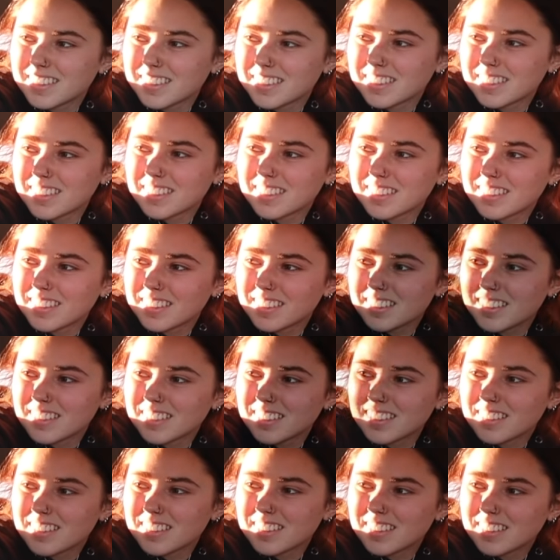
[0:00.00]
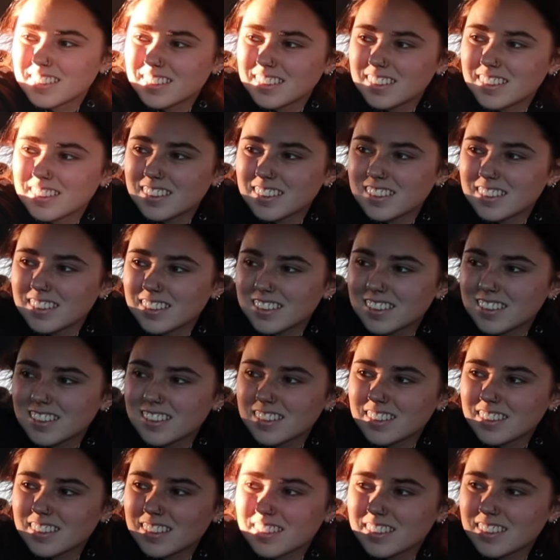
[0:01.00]

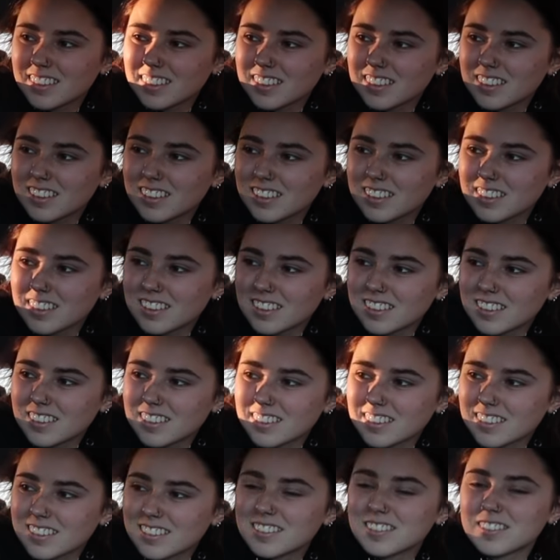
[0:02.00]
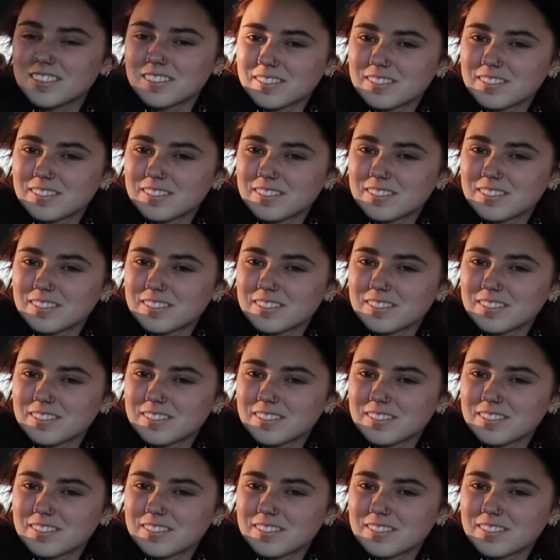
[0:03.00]
(not speaking)